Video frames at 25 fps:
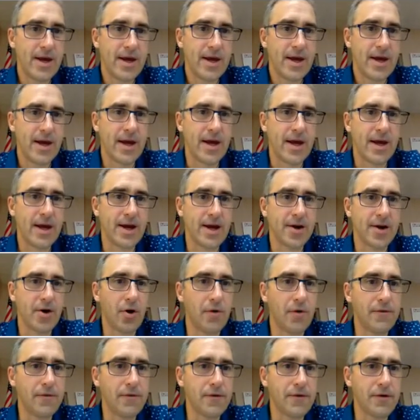And
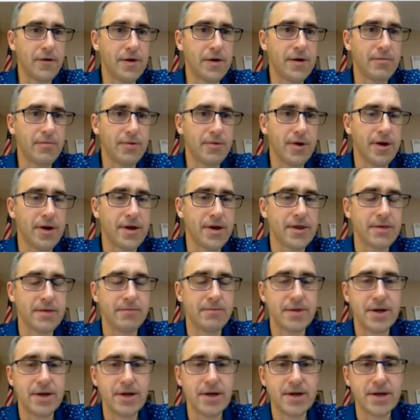hopefully playing the
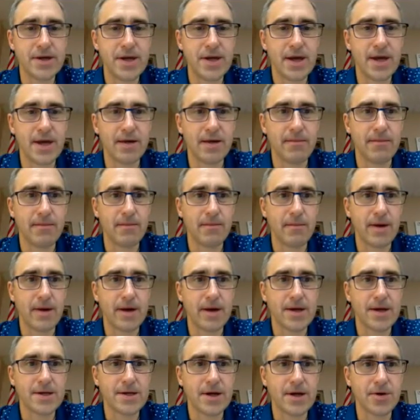bean game
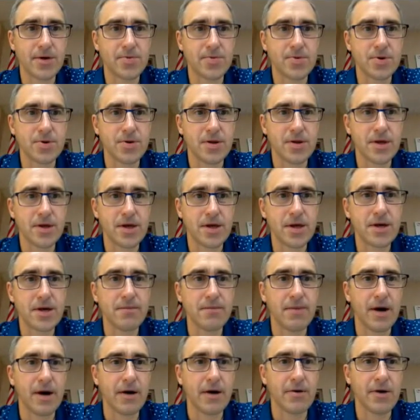has helped you think
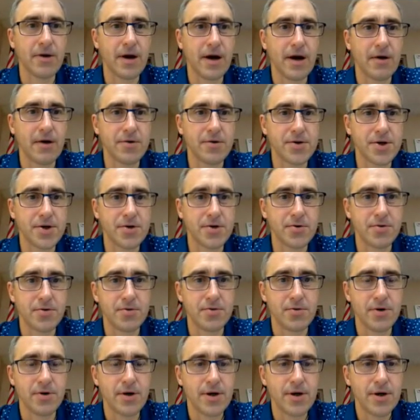about how
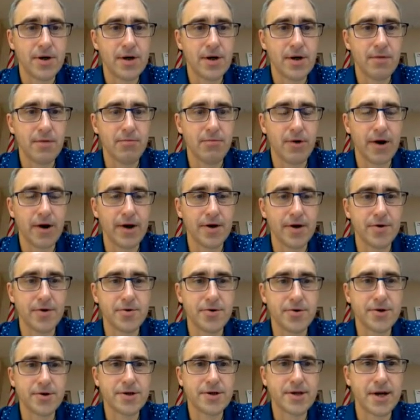to
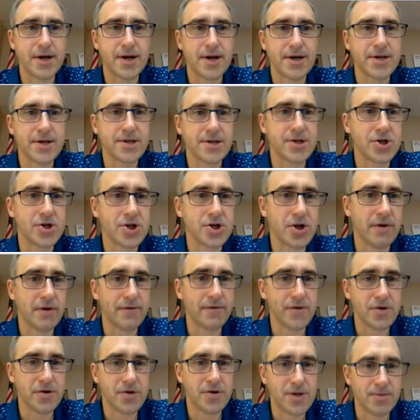prioritize and
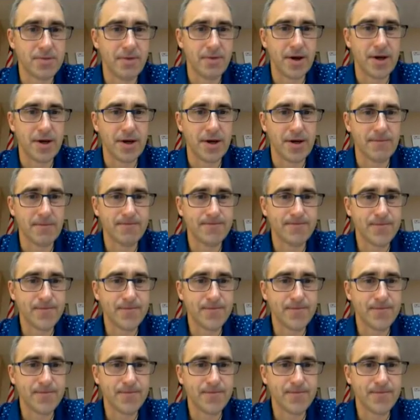shift your spending.